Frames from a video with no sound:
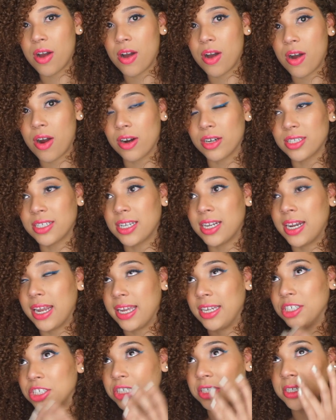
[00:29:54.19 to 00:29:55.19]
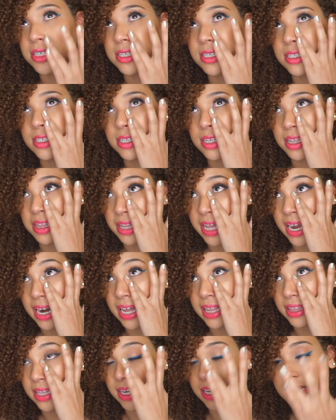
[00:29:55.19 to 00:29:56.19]
are tenacious, that
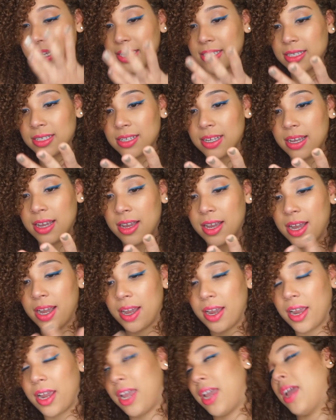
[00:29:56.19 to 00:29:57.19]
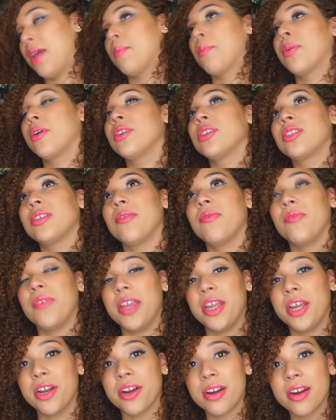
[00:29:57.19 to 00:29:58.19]
Latinas can
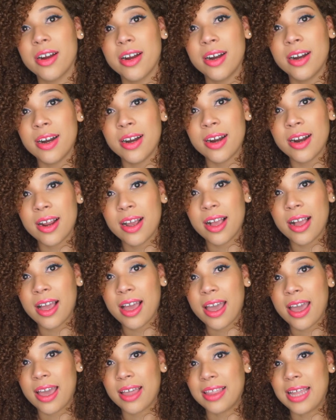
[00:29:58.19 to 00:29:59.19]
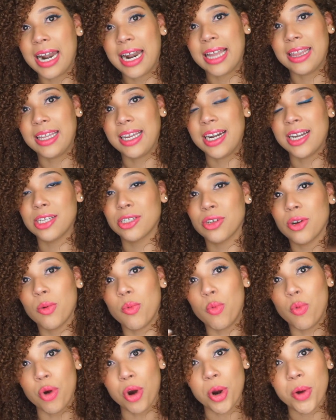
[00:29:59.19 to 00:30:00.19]
persevere, that Latinas are
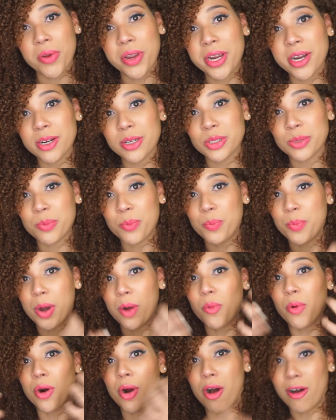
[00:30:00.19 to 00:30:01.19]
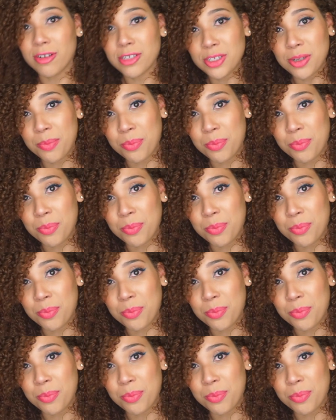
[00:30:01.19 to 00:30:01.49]
warriors, but we're also